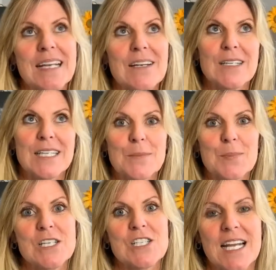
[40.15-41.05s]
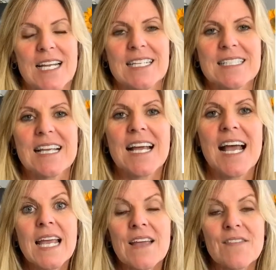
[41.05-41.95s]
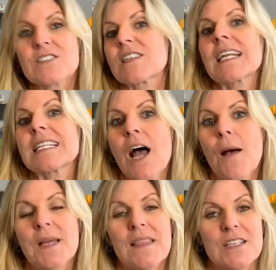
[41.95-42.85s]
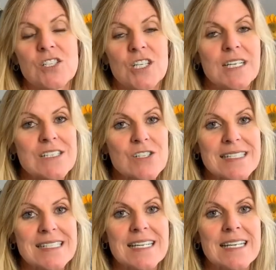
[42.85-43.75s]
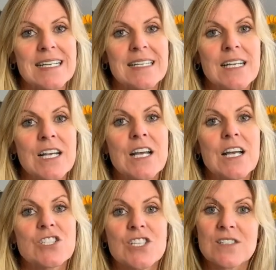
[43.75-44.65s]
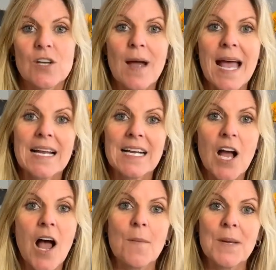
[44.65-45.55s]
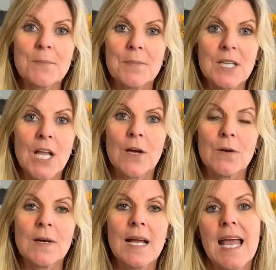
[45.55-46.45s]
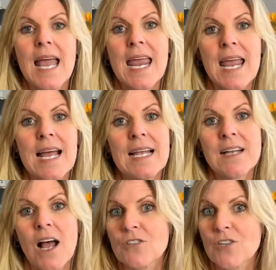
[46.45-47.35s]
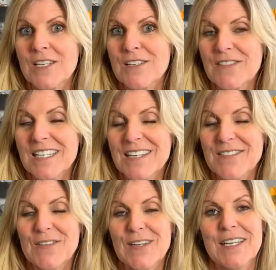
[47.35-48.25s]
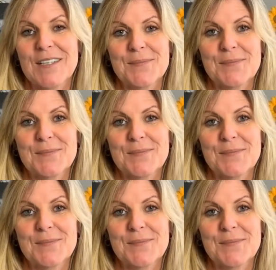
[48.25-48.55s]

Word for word: I really appreciate it. If there's any topic that you're interested in, just go ahead and comment below and I'll try and do a video for you.